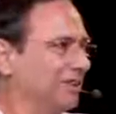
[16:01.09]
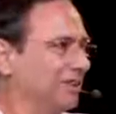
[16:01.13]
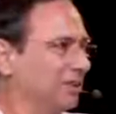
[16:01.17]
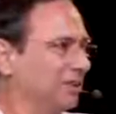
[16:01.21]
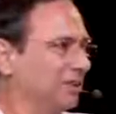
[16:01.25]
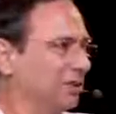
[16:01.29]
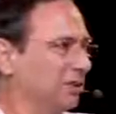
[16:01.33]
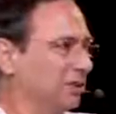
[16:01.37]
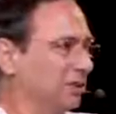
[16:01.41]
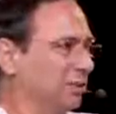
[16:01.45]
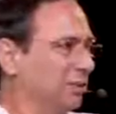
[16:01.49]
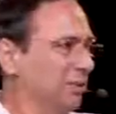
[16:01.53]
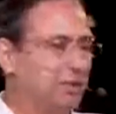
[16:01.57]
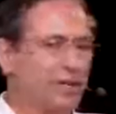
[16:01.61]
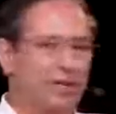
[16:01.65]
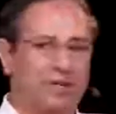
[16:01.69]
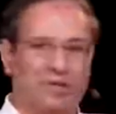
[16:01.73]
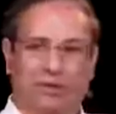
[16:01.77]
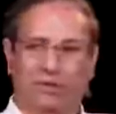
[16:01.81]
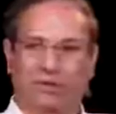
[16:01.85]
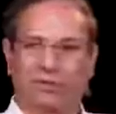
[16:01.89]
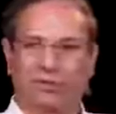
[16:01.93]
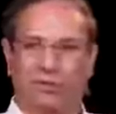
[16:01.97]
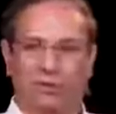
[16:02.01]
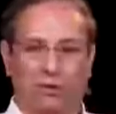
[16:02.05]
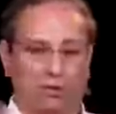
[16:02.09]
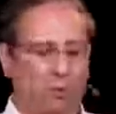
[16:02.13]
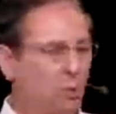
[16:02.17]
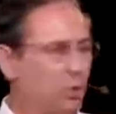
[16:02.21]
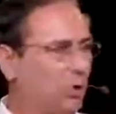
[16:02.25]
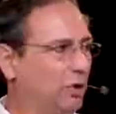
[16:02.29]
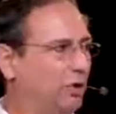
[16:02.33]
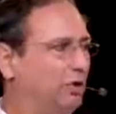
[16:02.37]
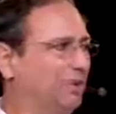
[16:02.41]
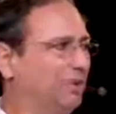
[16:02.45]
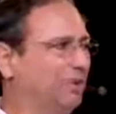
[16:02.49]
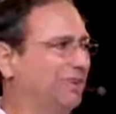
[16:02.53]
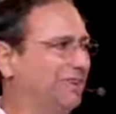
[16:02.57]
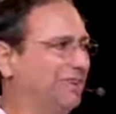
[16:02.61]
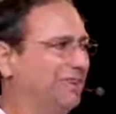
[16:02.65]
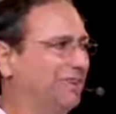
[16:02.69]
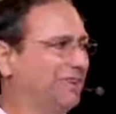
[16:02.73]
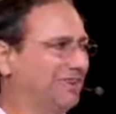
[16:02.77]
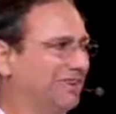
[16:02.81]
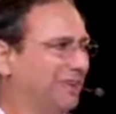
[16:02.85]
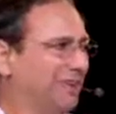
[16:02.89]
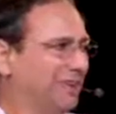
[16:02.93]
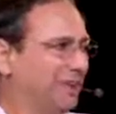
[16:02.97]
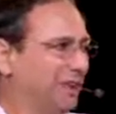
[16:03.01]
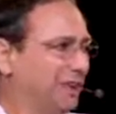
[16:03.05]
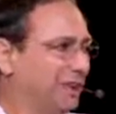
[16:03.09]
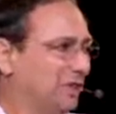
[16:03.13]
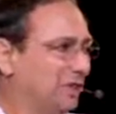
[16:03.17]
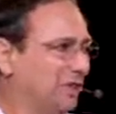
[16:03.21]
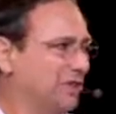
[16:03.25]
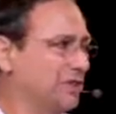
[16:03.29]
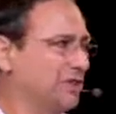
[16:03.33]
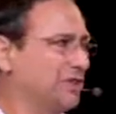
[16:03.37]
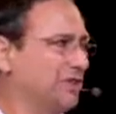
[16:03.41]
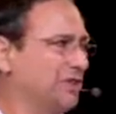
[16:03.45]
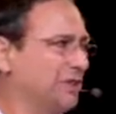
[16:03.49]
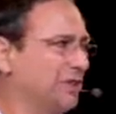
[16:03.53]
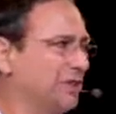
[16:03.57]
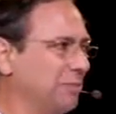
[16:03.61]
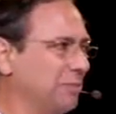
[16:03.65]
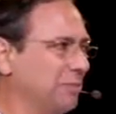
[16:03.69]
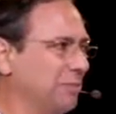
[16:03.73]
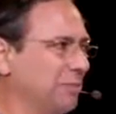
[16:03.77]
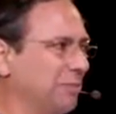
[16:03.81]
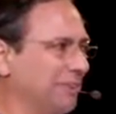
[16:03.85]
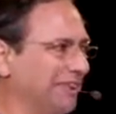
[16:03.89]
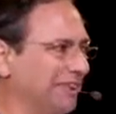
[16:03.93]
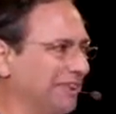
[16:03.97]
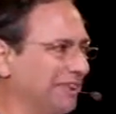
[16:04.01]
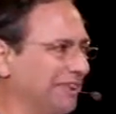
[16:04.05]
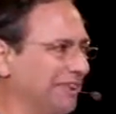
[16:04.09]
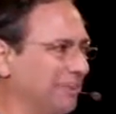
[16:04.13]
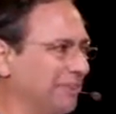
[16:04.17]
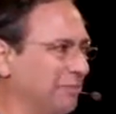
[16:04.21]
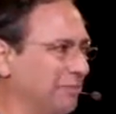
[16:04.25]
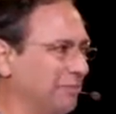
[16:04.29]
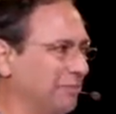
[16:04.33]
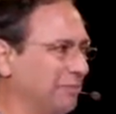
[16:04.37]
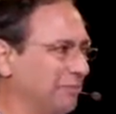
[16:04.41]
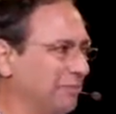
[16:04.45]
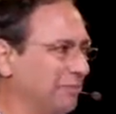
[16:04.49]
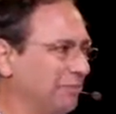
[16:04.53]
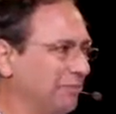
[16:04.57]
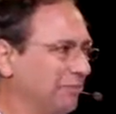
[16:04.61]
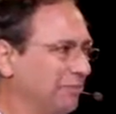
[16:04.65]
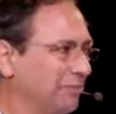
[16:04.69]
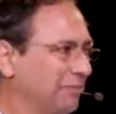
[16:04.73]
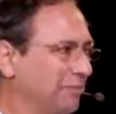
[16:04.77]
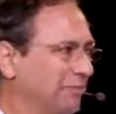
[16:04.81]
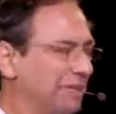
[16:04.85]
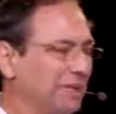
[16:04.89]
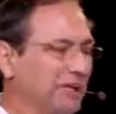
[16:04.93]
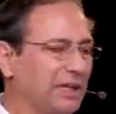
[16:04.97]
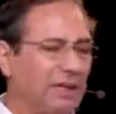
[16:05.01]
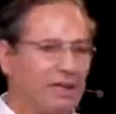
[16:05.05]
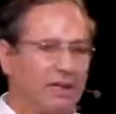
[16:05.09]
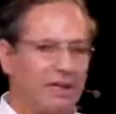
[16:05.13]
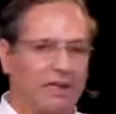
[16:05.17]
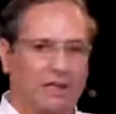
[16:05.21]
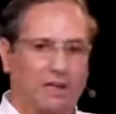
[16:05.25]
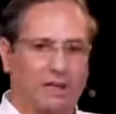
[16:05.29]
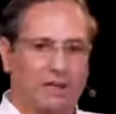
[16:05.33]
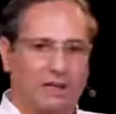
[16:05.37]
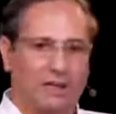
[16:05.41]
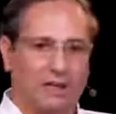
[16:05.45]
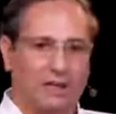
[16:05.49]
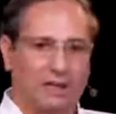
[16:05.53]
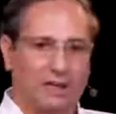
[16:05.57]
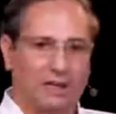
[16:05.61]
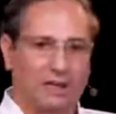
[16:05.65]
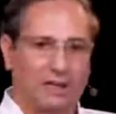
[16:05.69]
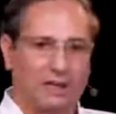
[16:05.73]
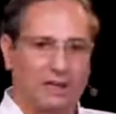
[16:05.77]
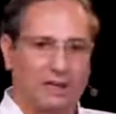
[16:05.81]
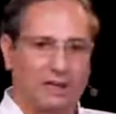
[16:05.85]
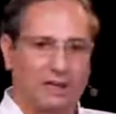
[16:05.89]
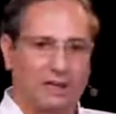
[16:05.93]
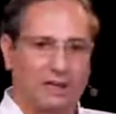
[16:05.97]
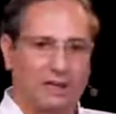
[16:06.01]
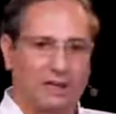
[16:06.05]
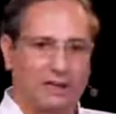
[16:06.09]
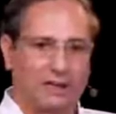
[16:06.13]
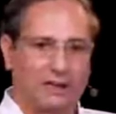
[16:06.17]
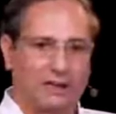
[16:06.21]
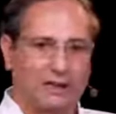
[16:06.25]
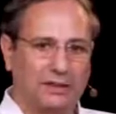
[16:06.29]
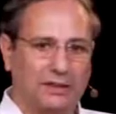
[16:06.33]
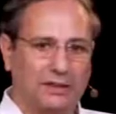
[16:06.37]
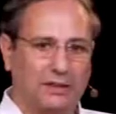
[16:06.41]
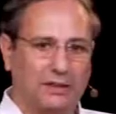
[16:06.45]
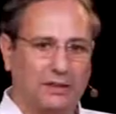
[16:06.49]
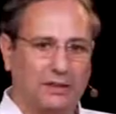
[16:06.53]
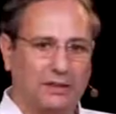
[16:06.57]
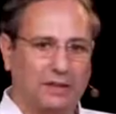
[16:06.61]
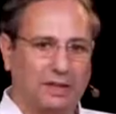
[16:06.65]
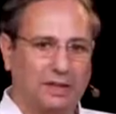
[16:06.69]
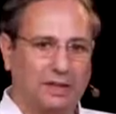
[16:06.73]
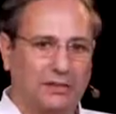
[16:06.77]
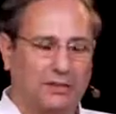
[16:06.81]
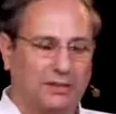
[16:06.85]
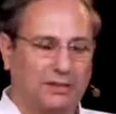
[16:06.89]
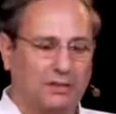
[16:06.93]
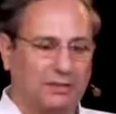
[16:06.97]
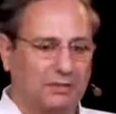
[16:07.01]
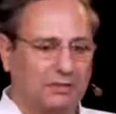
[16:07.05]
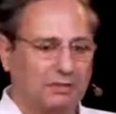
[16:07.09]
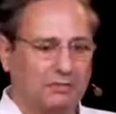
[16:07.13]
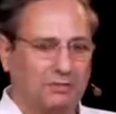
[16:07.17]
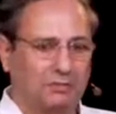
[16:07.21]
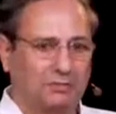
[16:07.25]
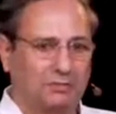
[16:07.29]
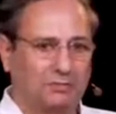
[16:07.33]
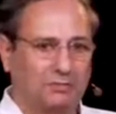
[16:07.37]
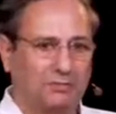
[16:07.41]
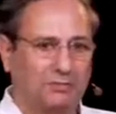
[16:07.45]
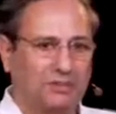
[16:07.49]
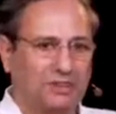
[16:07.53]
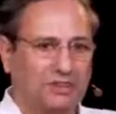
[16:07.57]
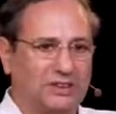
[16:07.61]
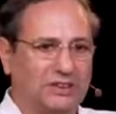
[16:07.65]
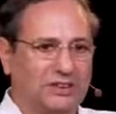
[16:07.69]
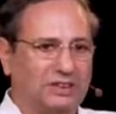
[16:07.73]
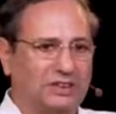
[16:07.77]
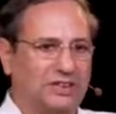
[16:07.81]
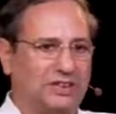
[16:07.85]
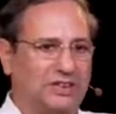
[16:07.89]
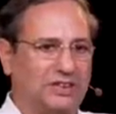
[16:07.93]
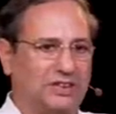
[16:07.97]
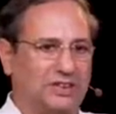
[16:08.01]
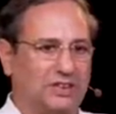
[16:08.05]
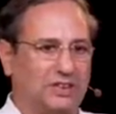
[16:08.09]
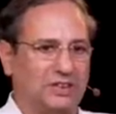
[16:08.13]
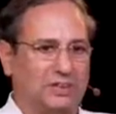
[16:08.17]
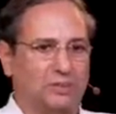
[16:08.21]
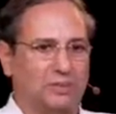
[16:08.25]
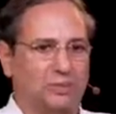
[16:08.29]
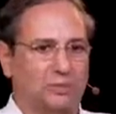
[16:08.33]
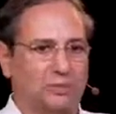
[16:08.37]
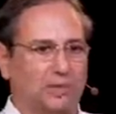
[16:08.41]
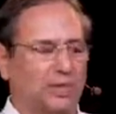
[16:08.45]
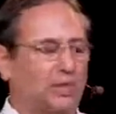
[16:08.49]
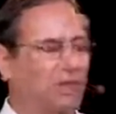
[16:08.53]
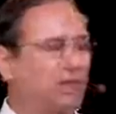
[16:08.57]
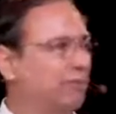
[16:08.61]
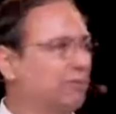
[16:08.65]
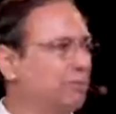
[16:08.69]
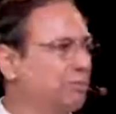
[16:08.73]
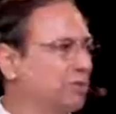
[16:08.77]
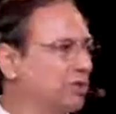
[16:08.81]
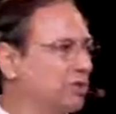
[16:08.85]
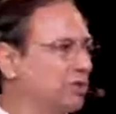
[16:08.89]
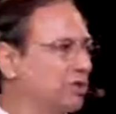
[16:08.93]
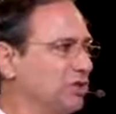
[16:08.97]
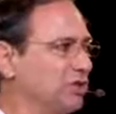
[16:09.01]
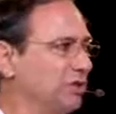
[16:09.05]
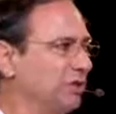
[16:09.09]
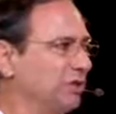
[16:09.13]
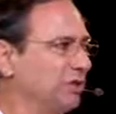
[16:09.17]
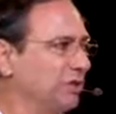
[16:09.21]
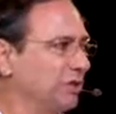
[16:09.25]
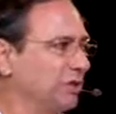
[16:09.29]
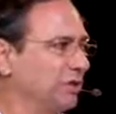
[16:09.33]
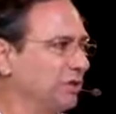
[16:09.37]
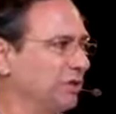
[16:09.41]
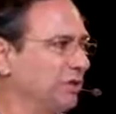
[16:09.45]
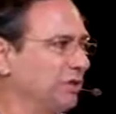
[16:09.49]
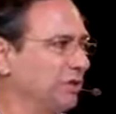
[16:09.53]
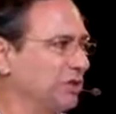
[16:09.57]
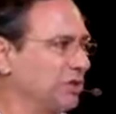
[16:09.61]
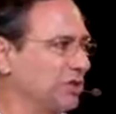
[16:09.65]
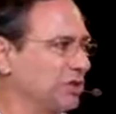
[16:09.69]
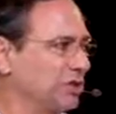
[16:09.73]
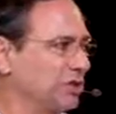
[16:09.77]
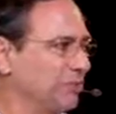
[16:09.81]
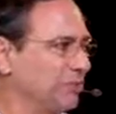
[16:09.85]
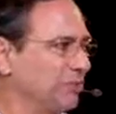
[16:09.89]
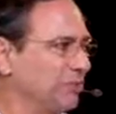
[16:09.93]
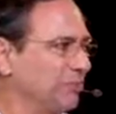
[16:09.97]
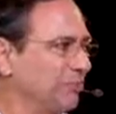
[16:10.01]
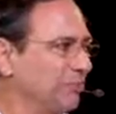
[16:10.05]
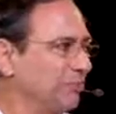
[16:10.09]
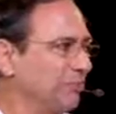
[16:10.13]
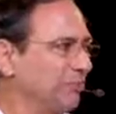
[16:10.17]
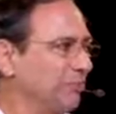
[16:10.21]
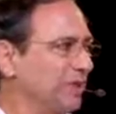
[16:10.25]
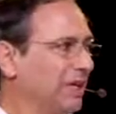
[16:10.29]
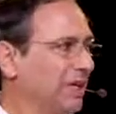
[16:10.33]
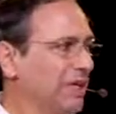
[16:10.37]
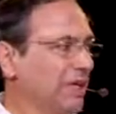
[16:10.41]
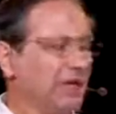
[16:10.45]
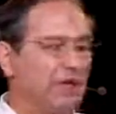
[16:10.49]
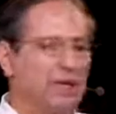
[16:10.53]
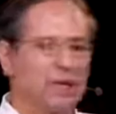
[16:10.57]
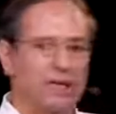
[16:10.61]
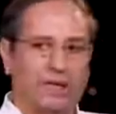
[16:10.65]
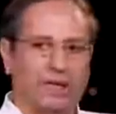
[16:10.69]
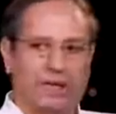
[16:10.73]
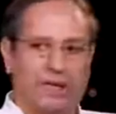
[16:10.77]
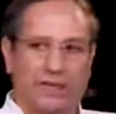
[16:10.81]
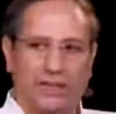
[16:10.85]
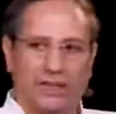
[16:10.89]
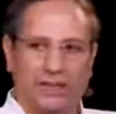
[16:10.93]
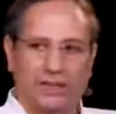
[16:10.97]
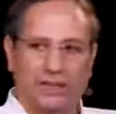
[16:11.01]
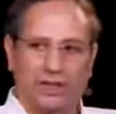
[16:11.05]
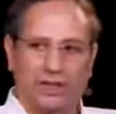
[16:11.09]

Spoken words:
compared to the world innovation capability. Mm-hmm. And I think it's excellent position for innovation. And in